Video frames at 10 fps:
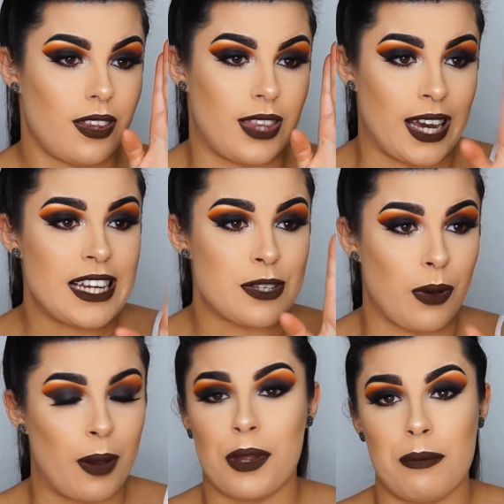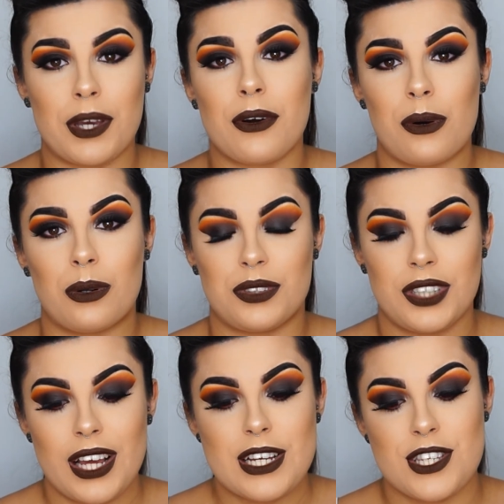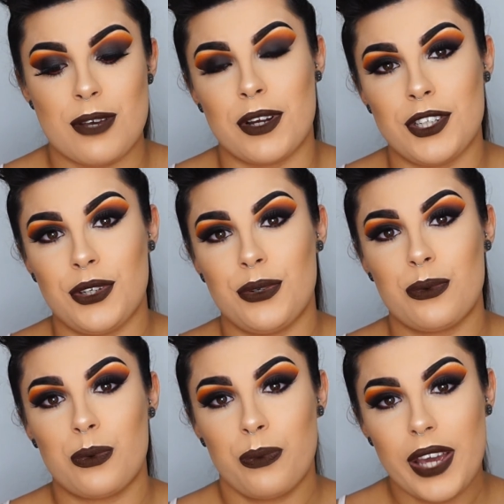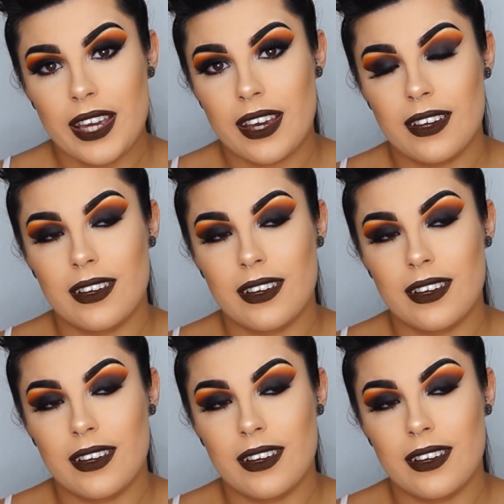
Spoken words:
That is what I'm going to be called. So my new wig